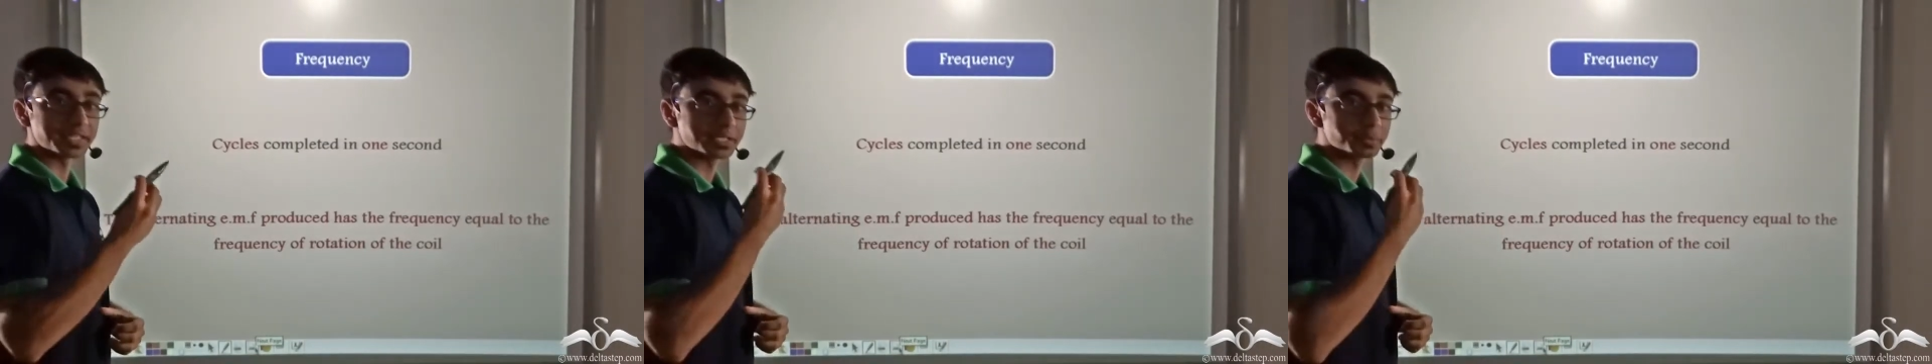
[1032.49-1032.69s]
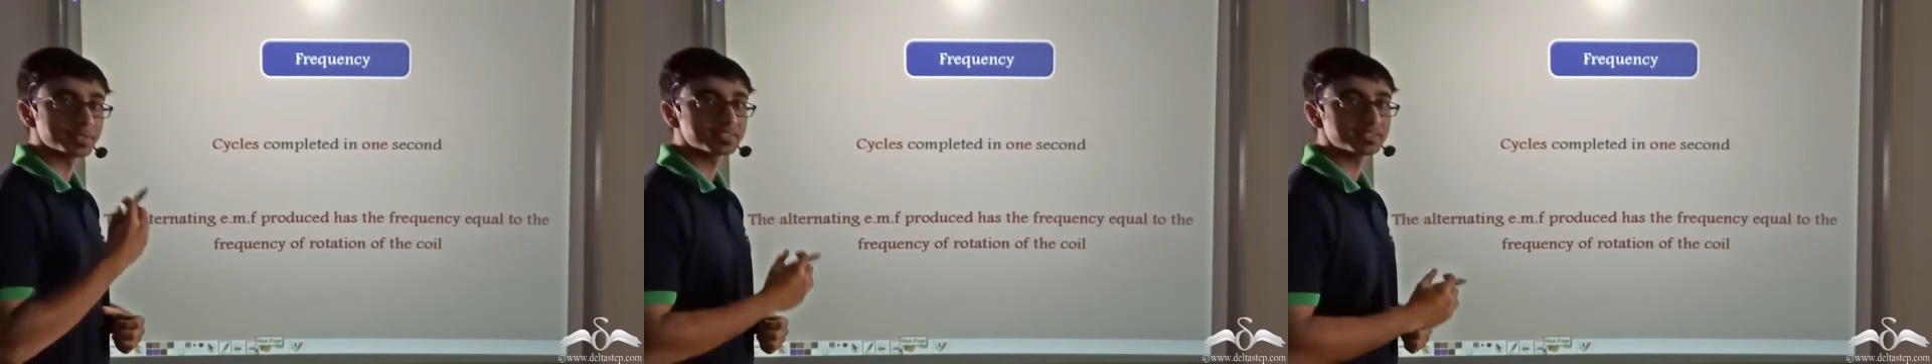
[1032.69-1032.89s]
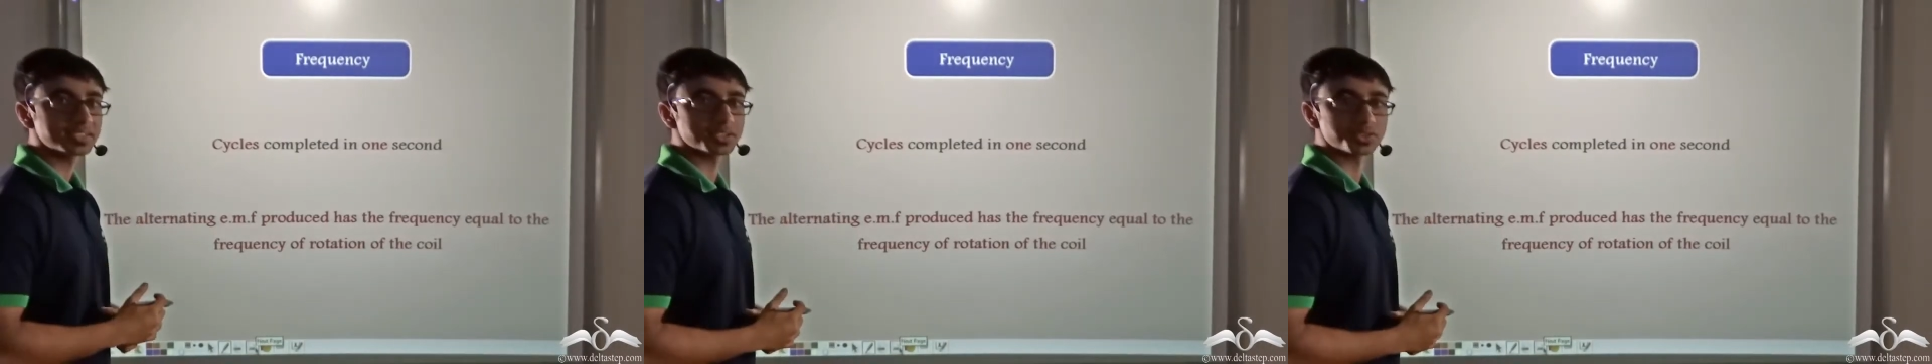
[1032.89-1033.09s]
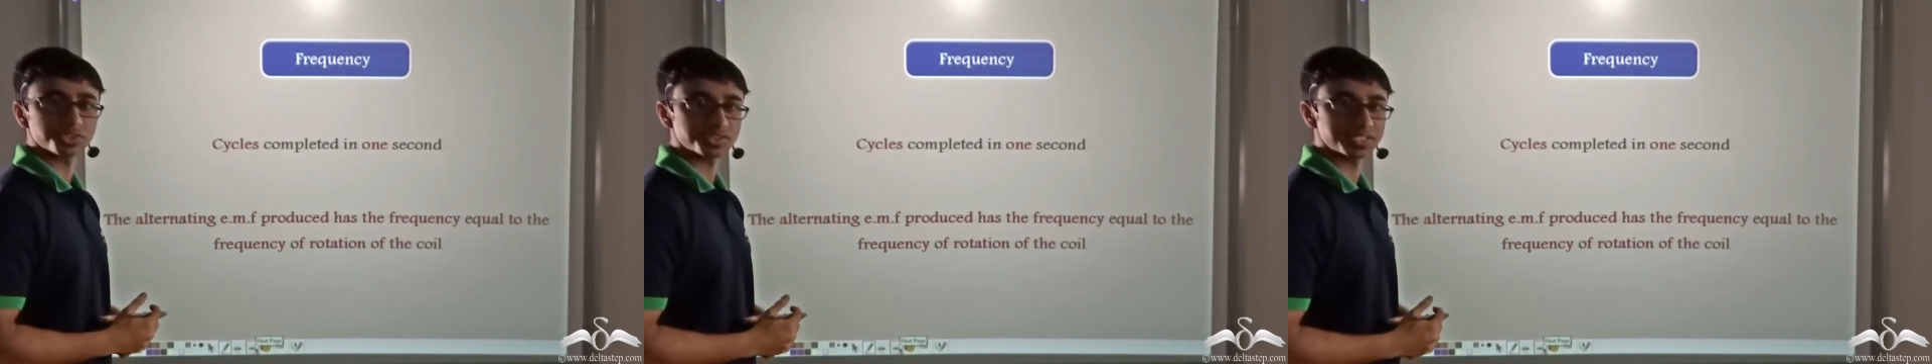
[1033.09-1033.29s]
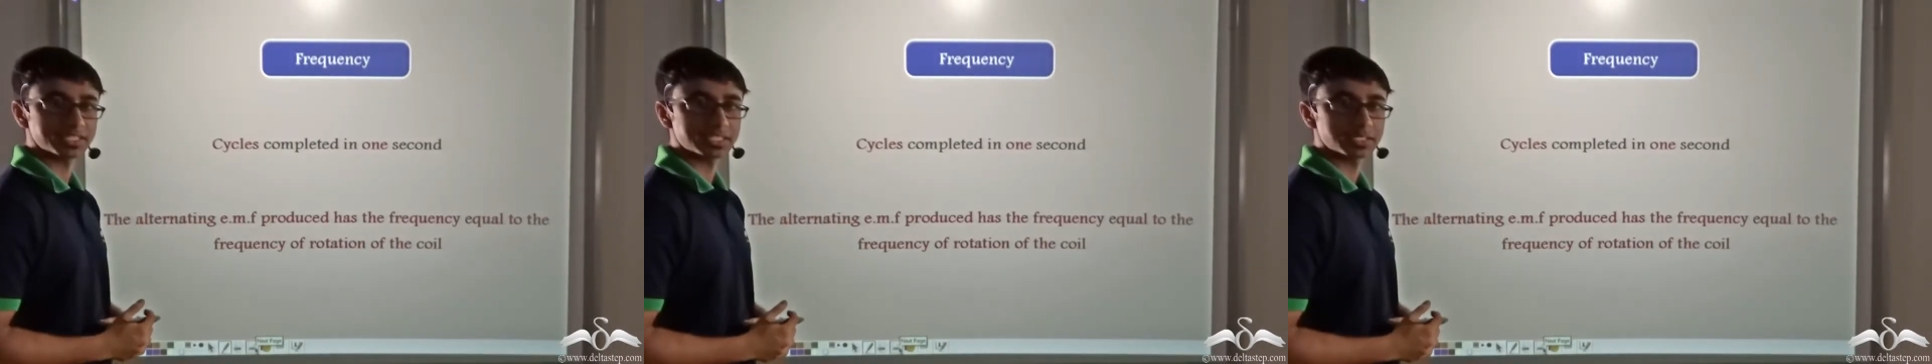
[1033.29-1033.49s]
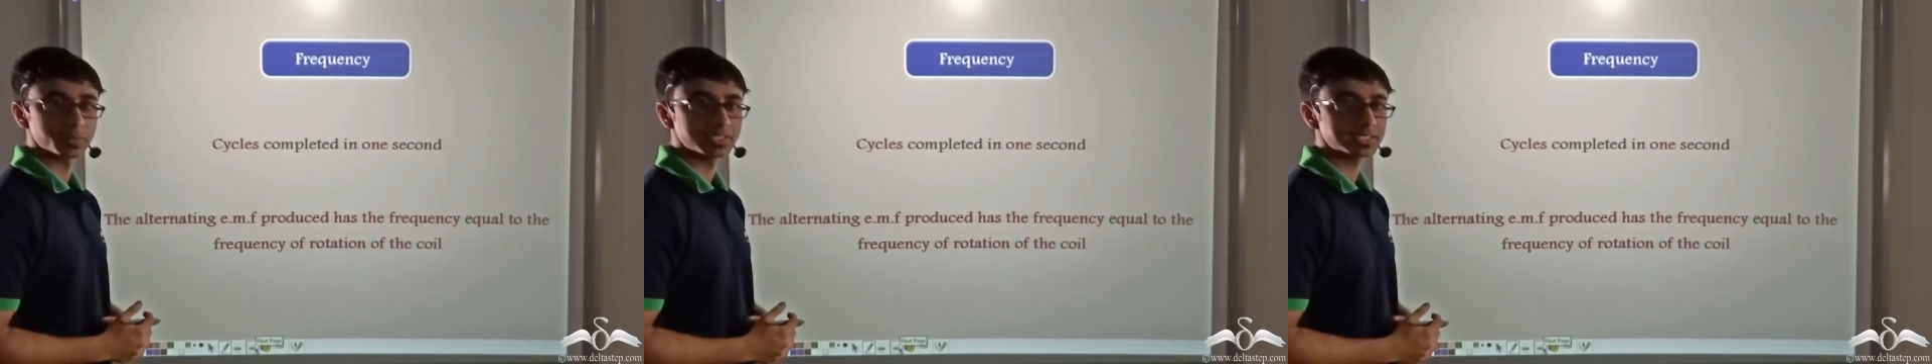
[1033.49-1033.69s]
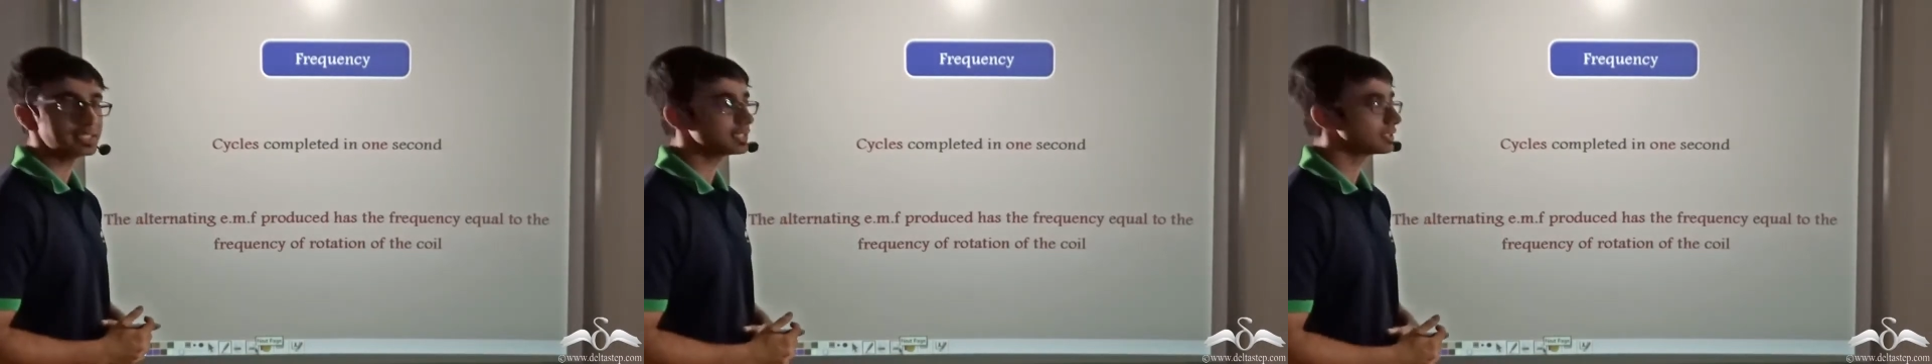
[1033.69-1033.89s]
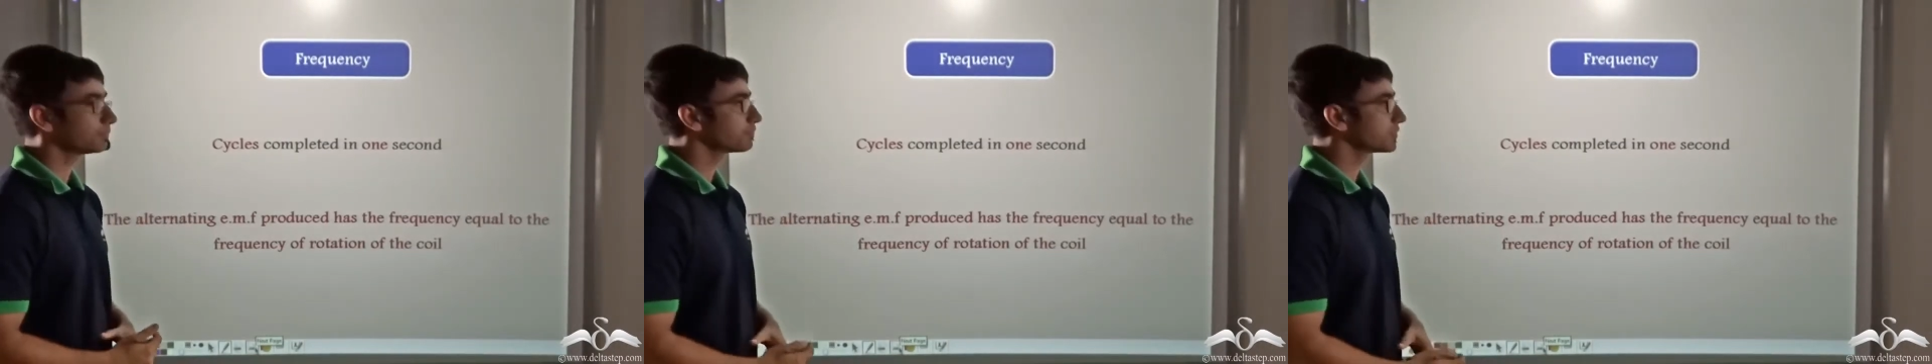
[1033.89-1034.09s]
frequency associated with
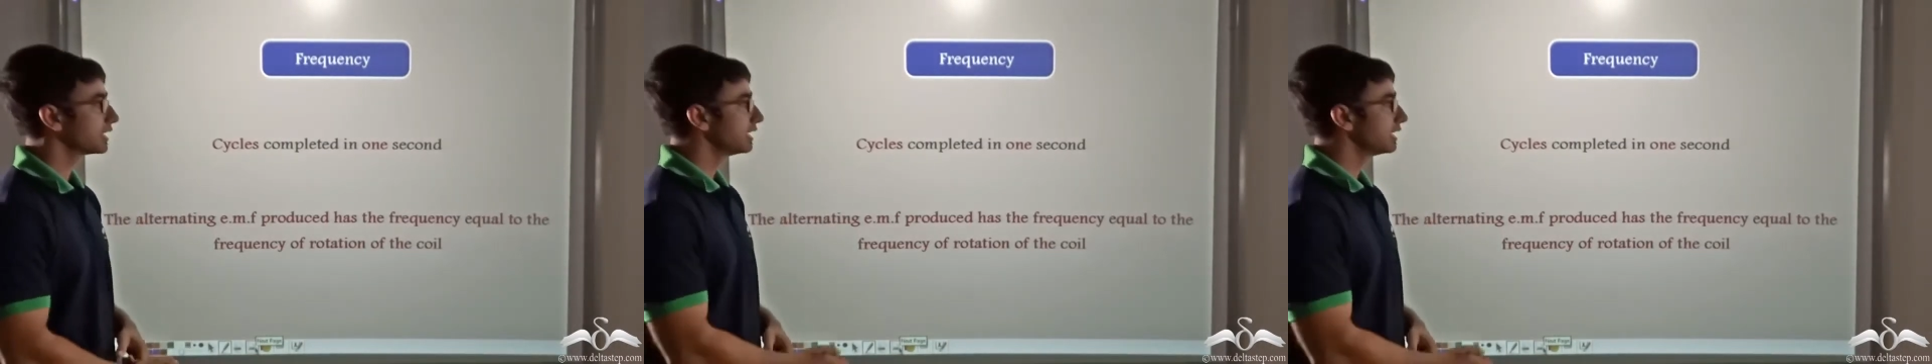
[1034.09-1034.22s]
it.